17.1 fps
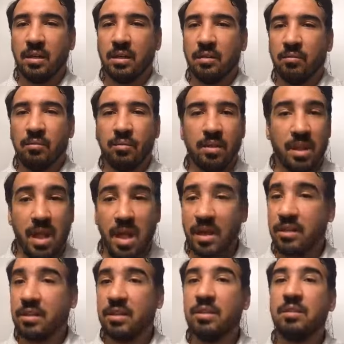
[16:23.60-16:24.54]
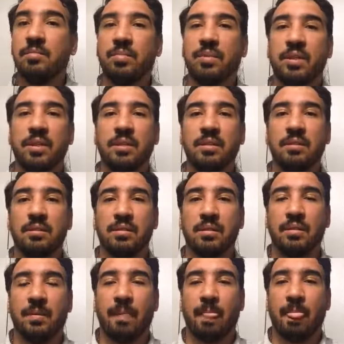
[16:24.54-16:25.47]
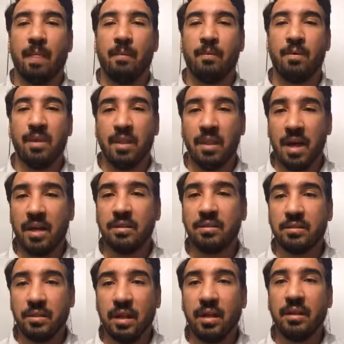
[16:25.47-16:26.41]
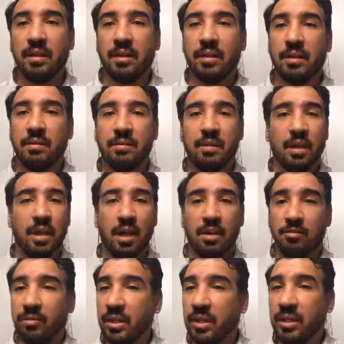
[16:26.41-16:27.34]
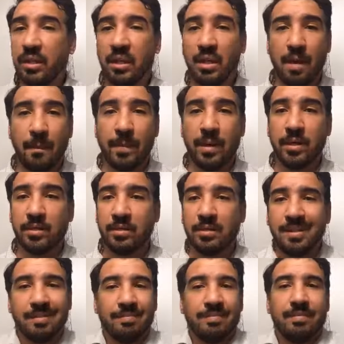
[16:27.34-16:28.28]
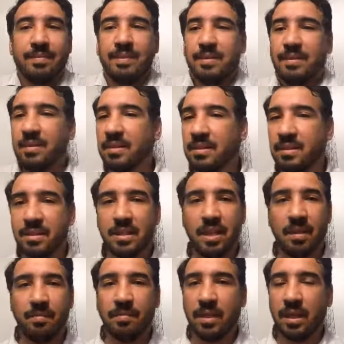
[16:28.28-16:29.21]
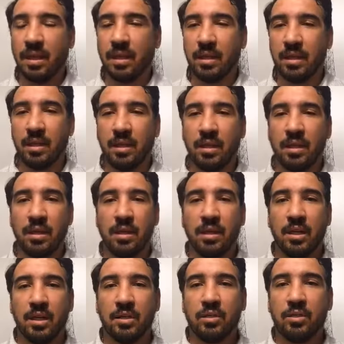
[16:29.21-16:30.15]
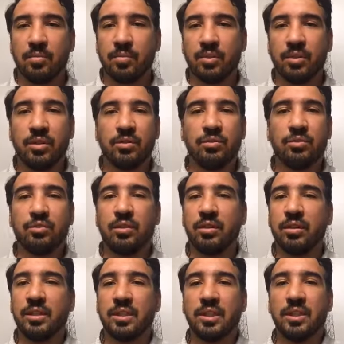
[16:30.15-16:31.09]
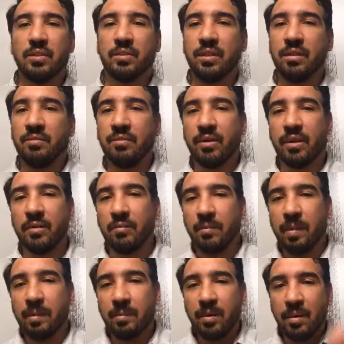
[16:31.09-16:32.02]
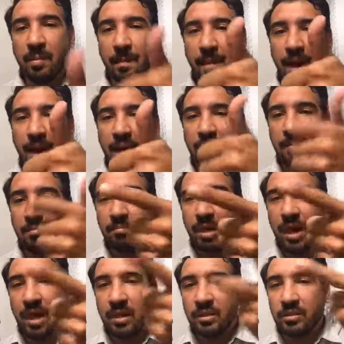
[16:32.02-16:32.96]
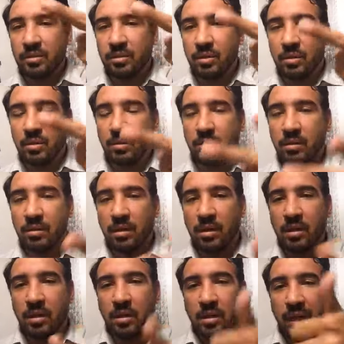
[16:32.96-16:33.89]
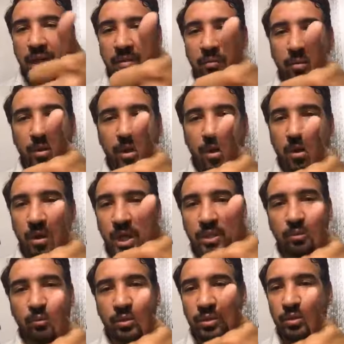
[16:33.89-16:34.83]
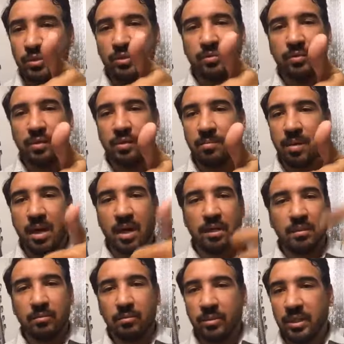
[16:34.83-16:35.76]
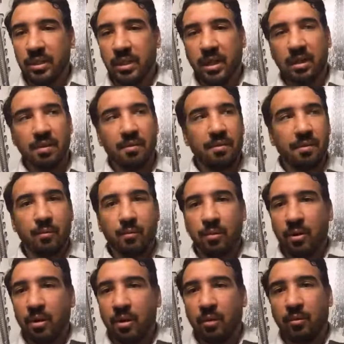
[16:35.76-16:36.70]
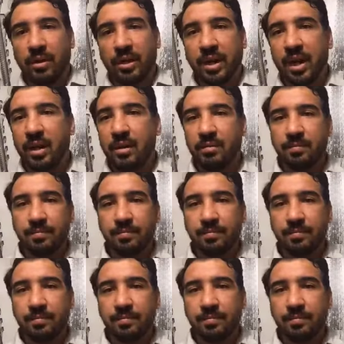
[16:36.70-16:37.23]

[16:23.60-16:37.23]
With a lot of discipline, with a lot of studying, a lot of reading, a lot of books. The same thing. Your spiritual journey is no different. Remember, mind, body, soul. We know what to do for the body. We eat healthy. We go and work out.